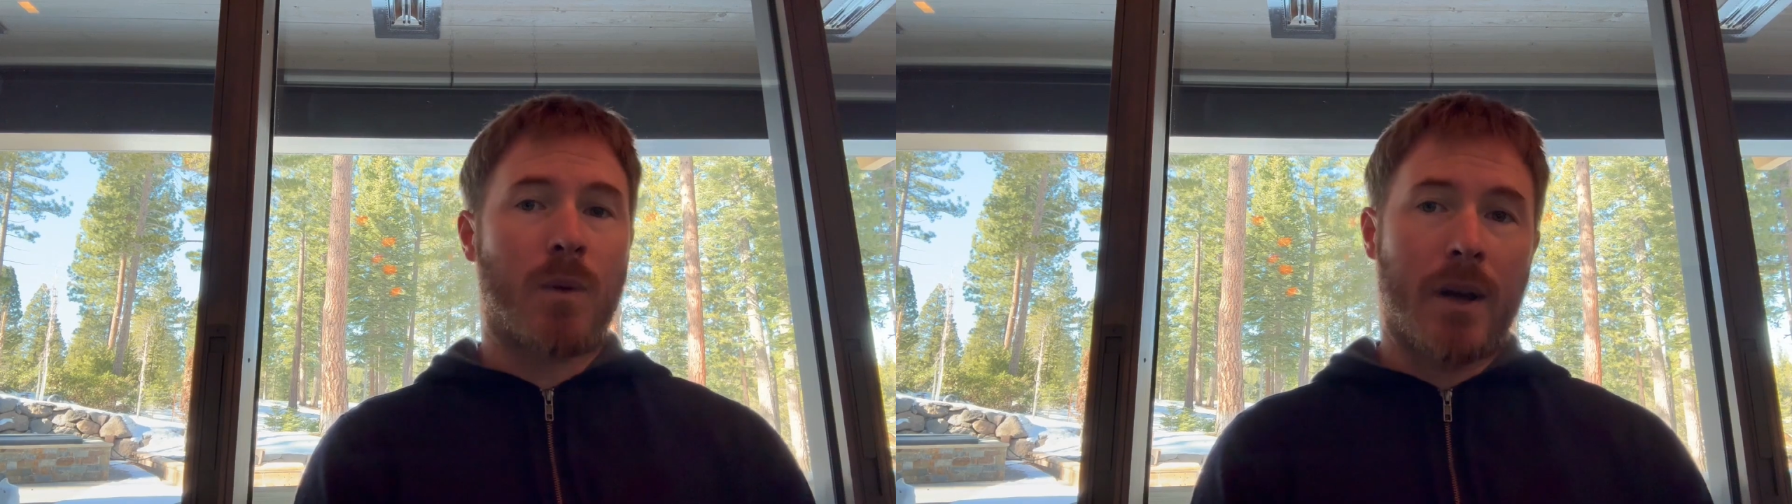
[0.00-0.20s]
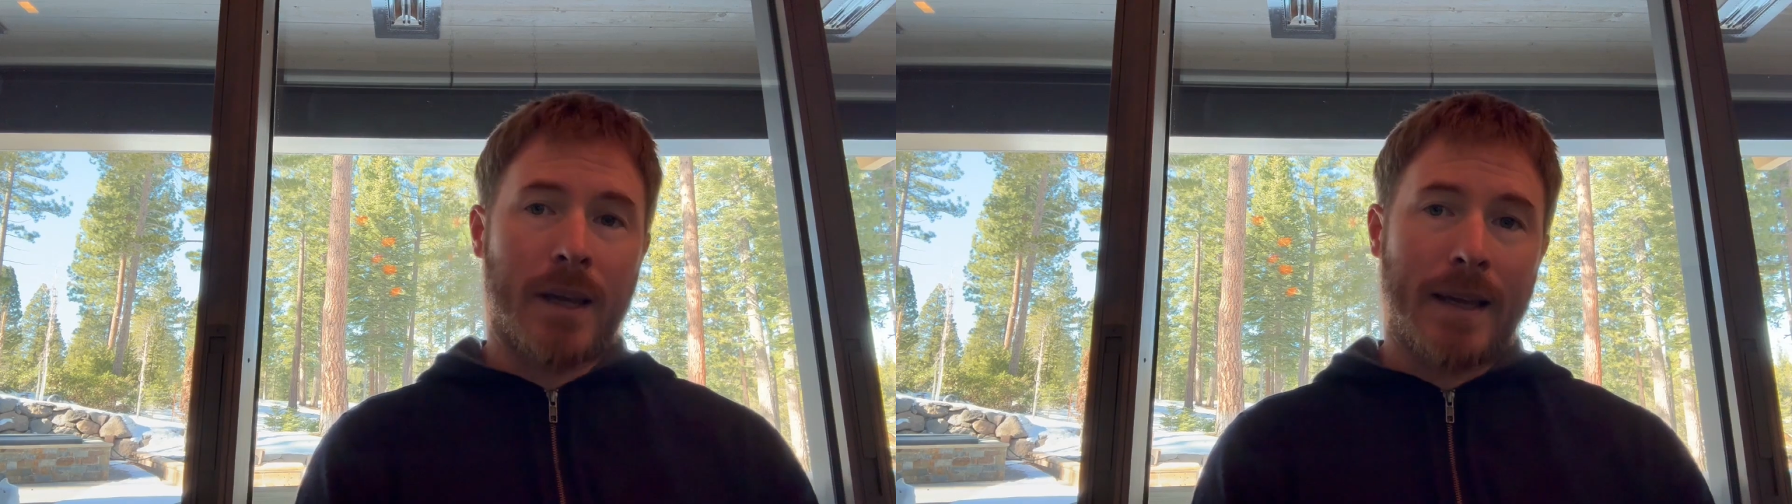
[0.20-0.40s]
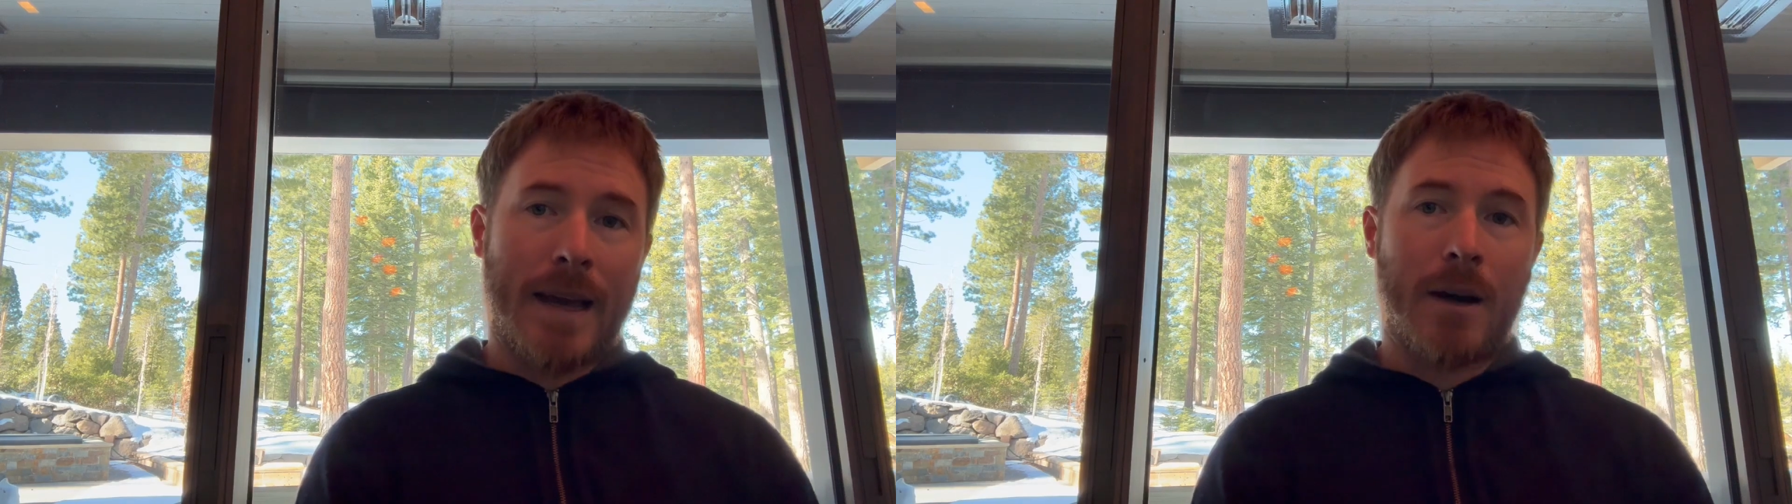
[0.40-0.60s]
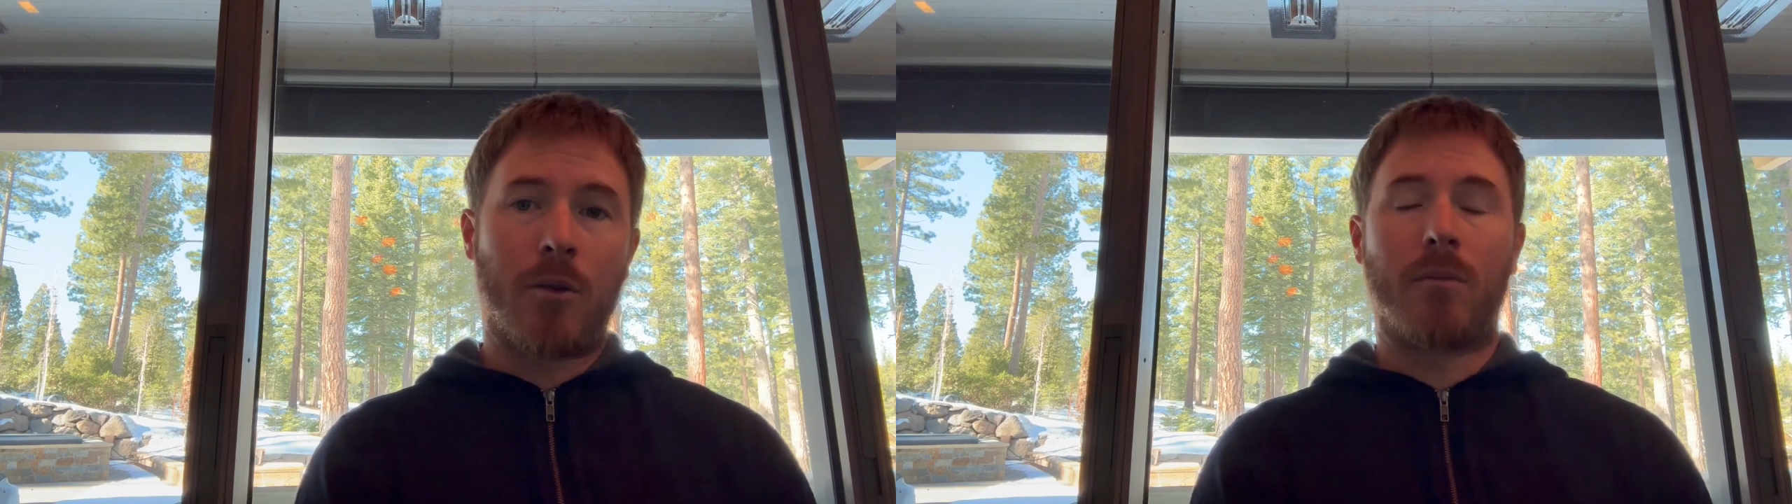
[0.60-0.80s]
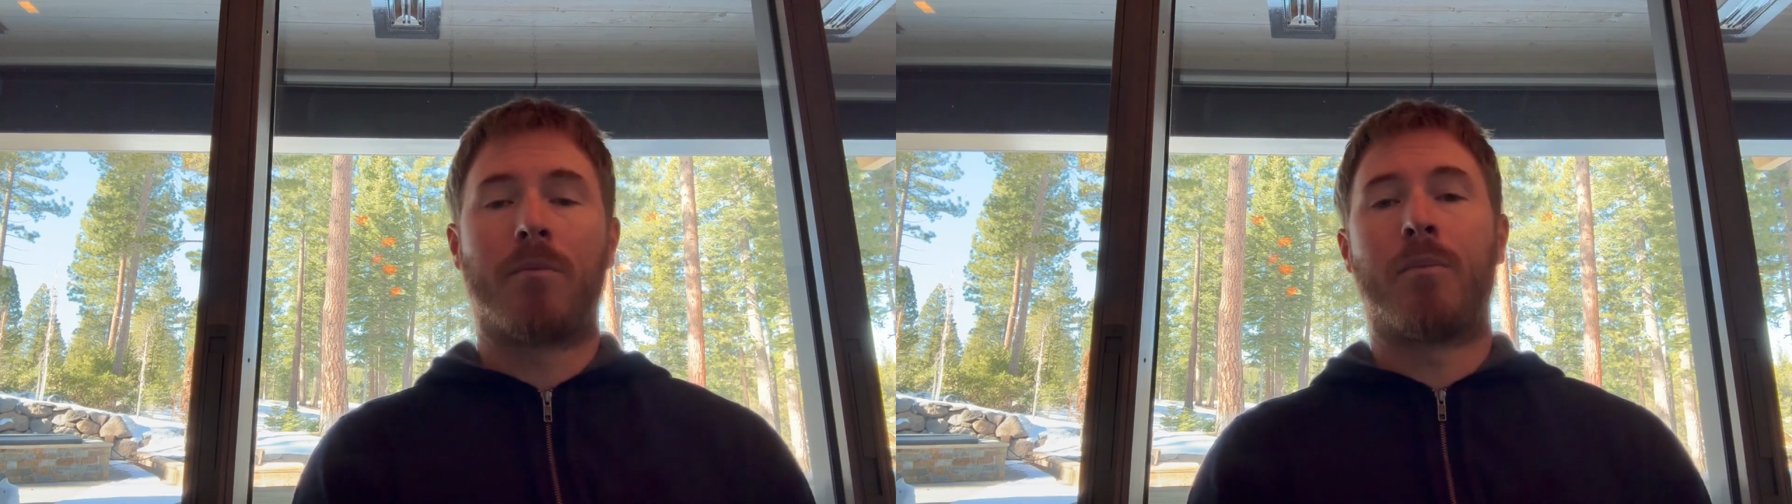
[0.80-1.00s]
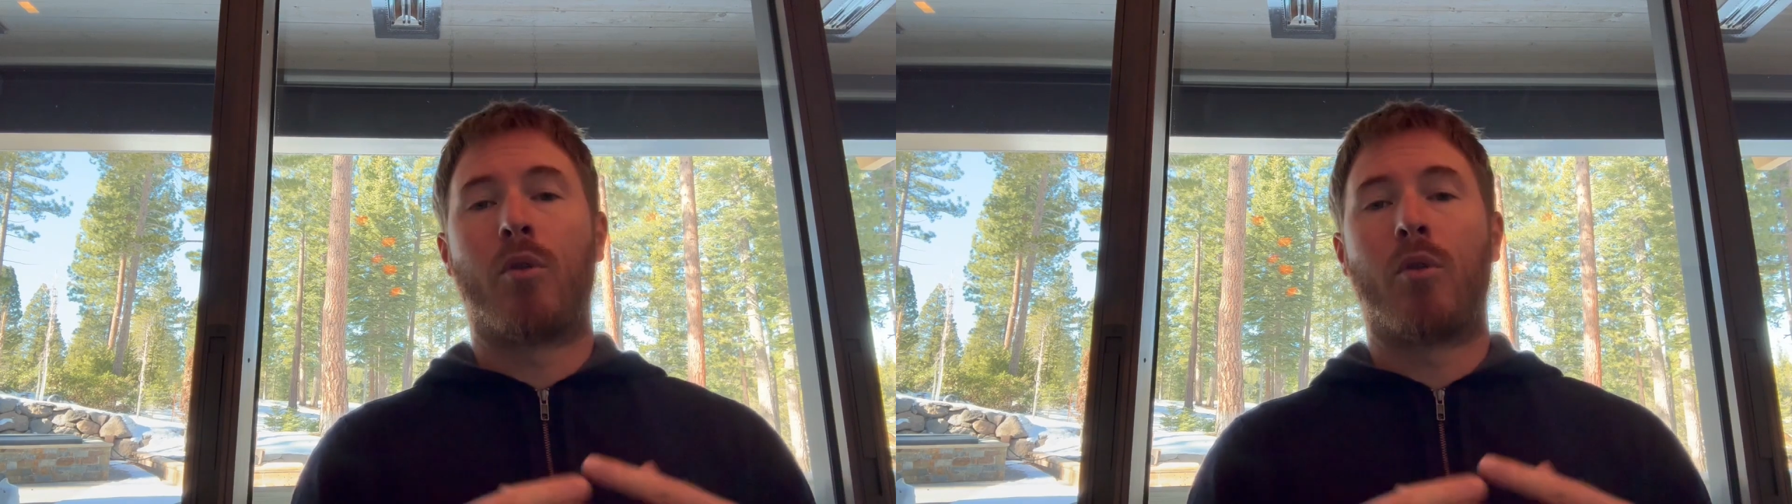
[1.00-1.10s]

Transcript: working out,